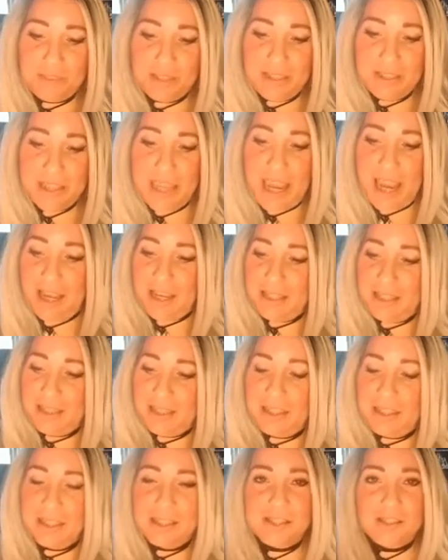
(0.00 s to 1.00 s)
Yeah,
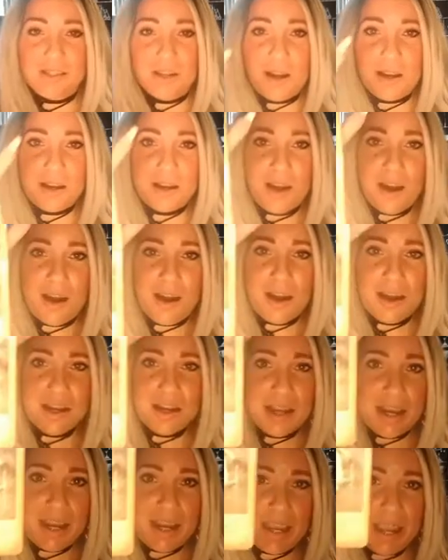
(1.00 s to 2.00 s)
the star
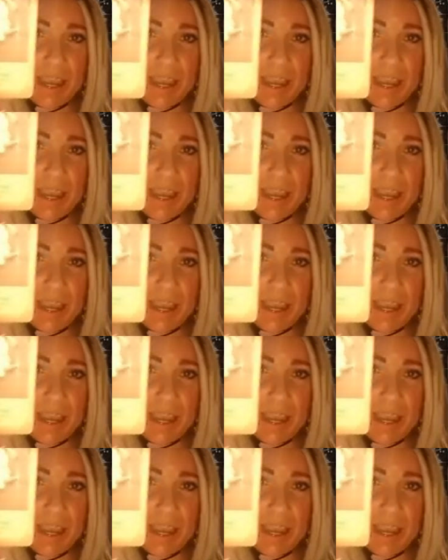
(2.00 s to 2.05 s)
card I